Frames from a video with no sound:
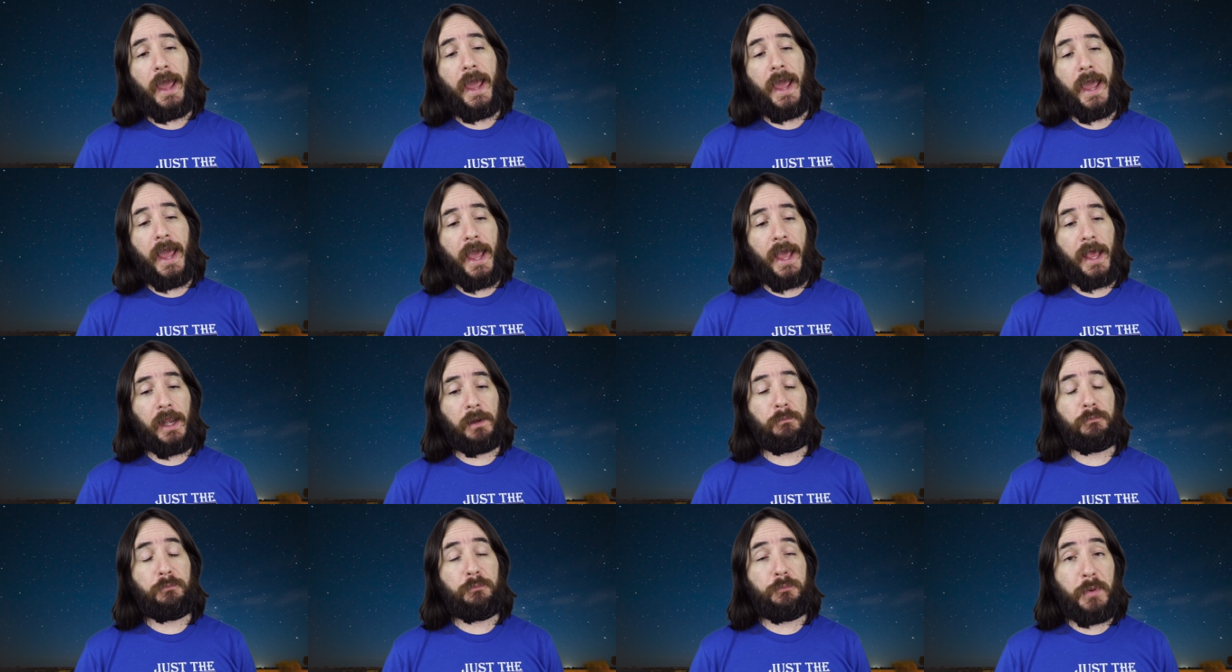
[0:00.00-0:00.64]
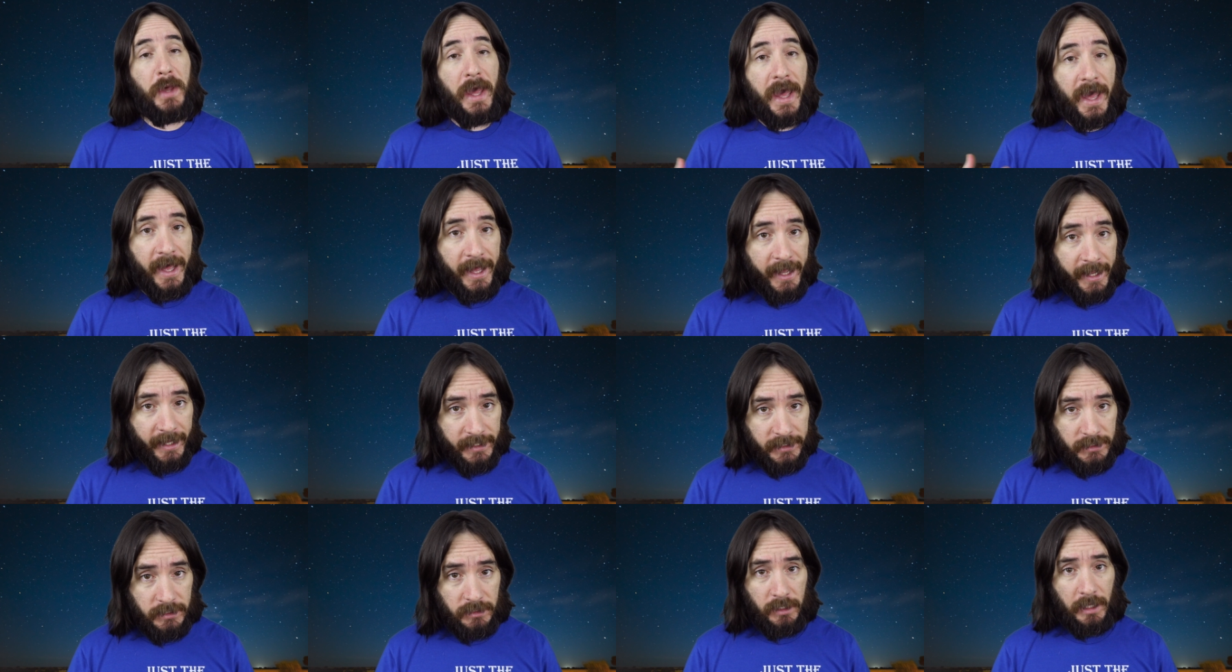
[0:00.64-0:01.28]
and
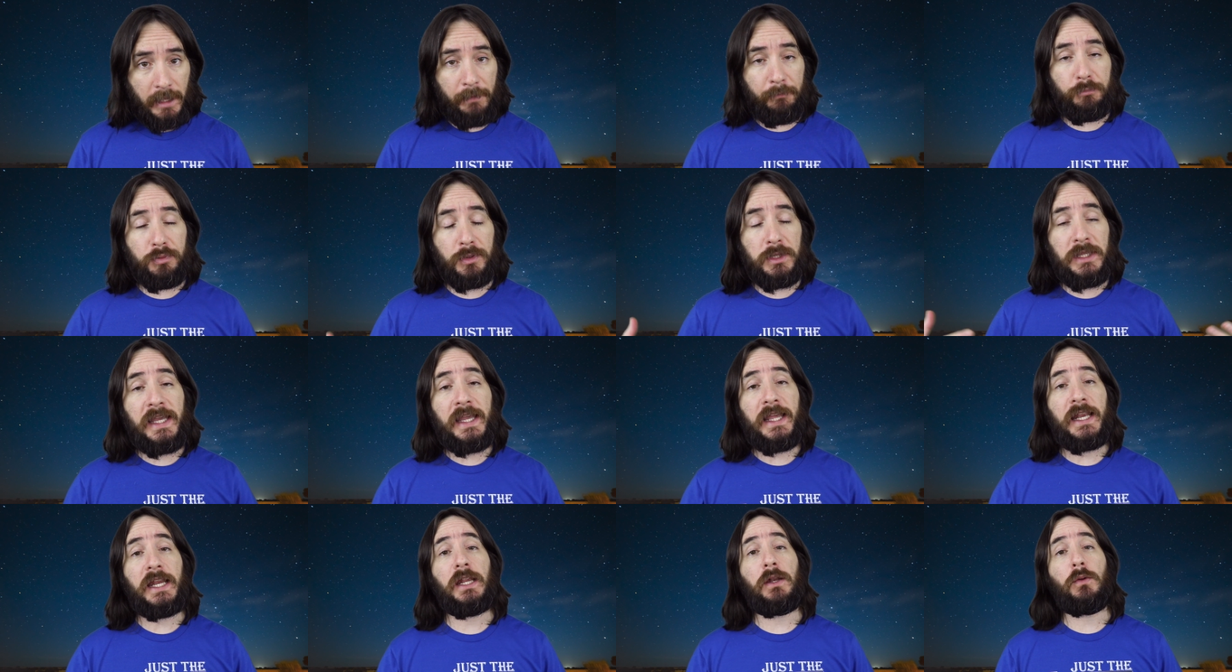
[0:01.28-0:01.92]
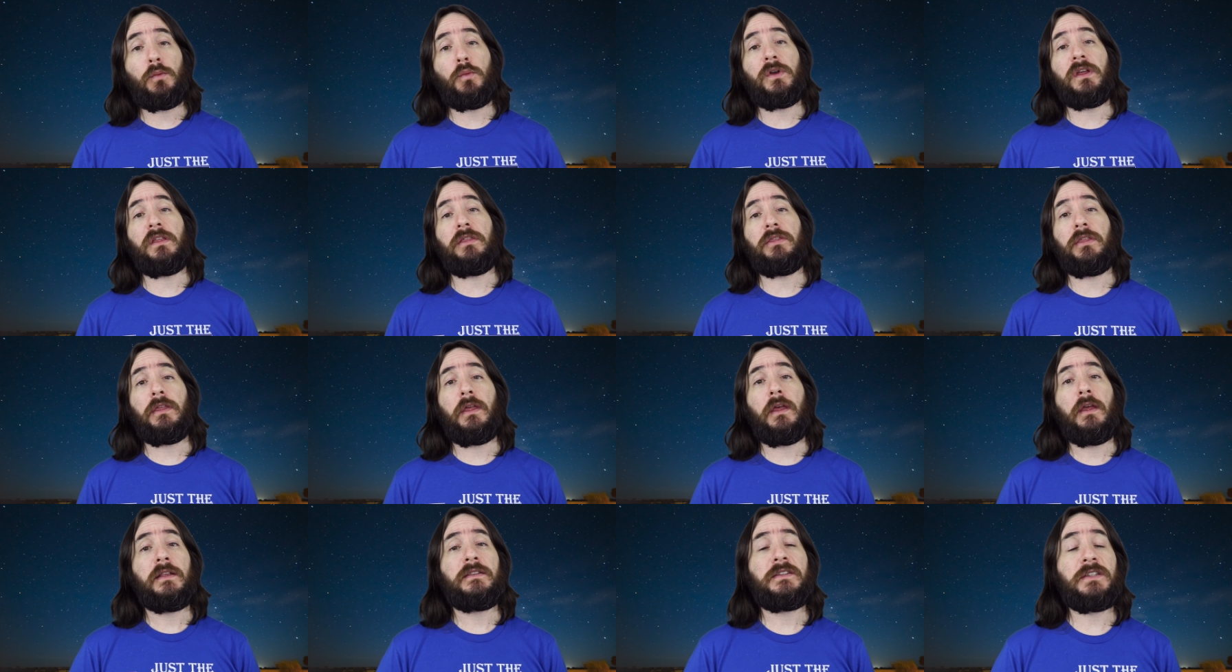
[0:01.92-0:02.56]
begged and pleaded
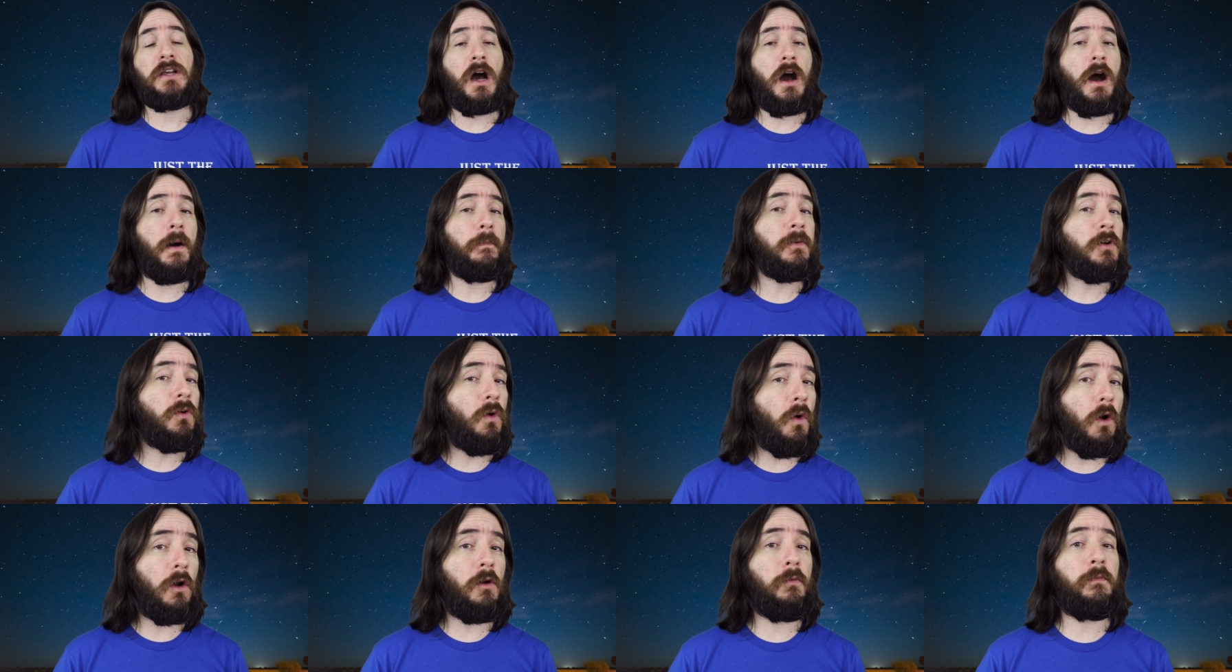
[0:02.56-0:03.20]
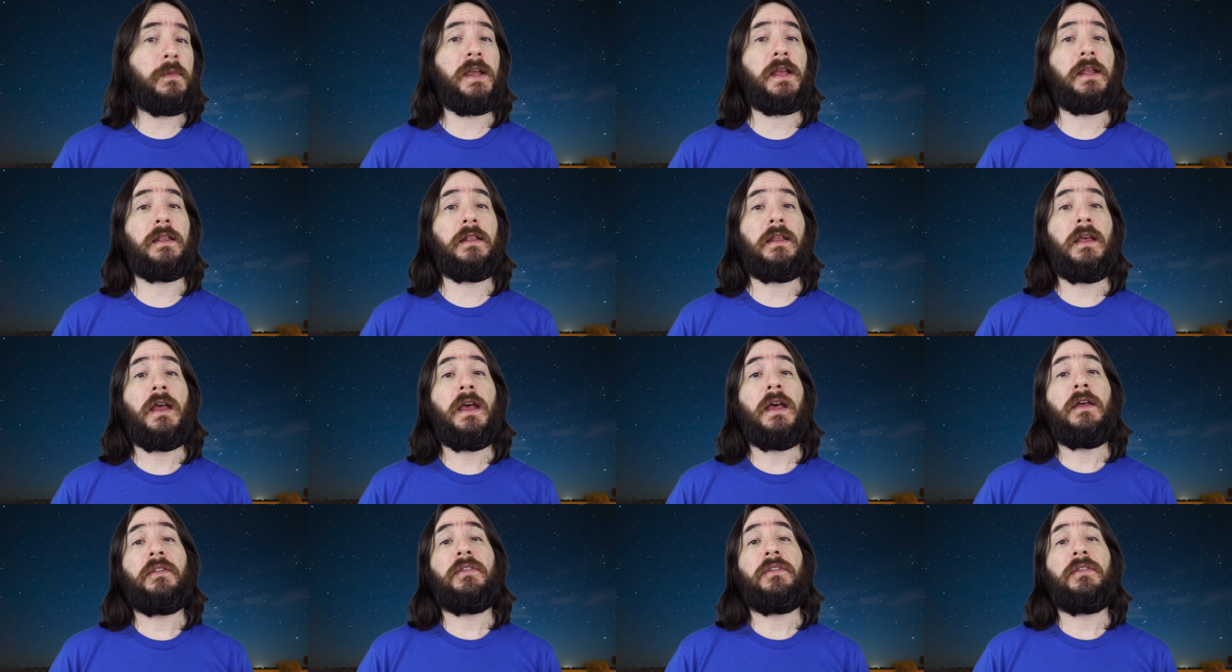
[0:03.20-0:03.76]
with Tom Gorman